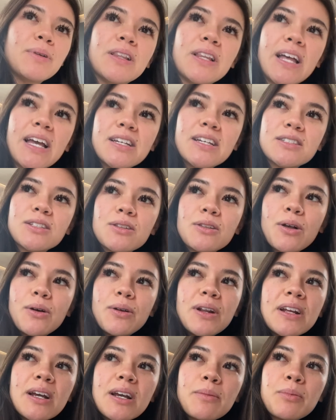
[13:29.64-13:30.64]
Clay is
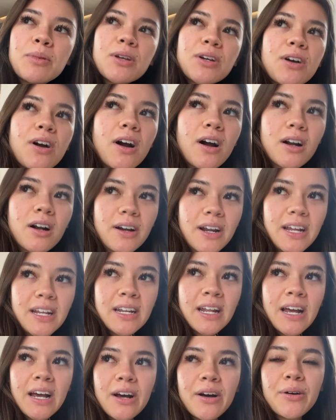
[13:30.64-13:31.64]
loading up the car right
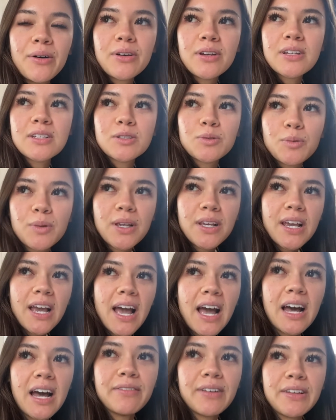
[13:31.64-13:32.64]
now because we
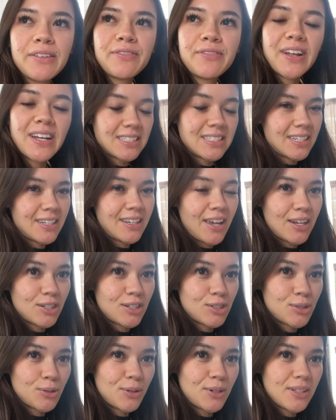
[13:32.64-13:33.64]
have a flight to catch
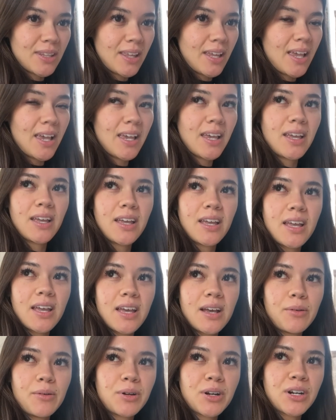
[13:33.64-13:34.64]
shortly.
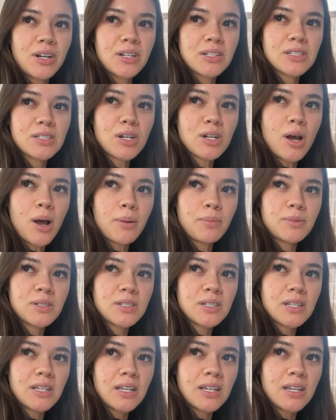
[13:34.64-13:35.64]
We're gonna stop
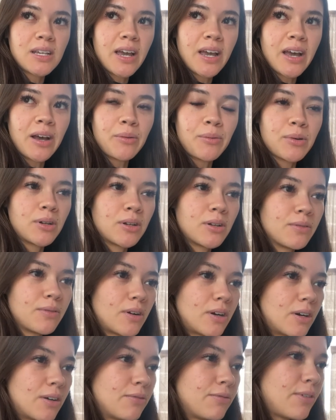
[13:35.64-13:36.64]
to eat at one of
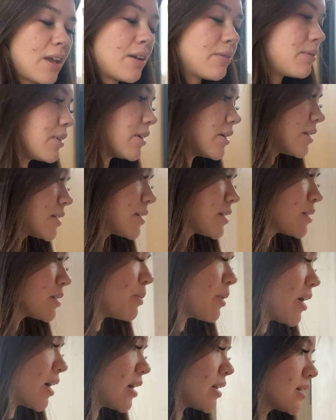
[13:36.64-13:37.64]
our favorite
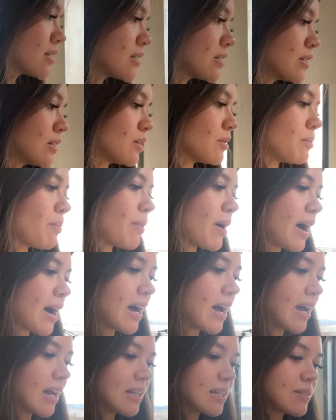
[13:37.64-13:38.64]
spots
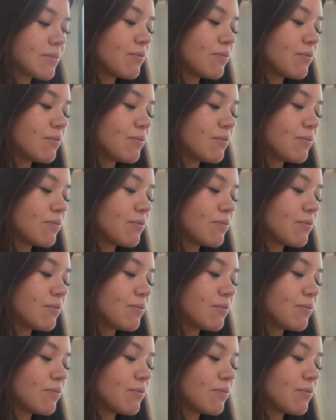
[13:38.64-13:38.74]
nearby